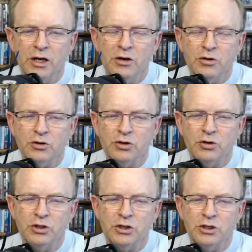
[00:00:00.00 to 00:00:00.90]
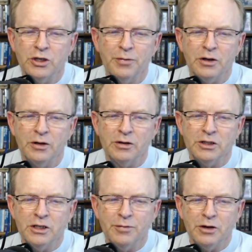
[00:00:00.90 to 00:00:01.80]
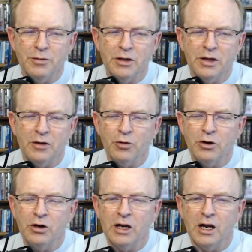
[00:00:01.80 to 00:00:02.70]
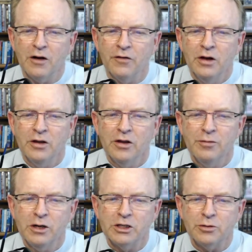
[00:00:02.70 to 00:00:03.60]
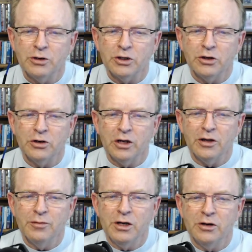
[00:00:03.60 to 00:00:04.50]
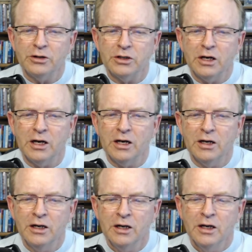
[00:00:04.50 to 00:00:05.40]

And neutral shoes just simply mean that we're going to have the midsole material on the medial side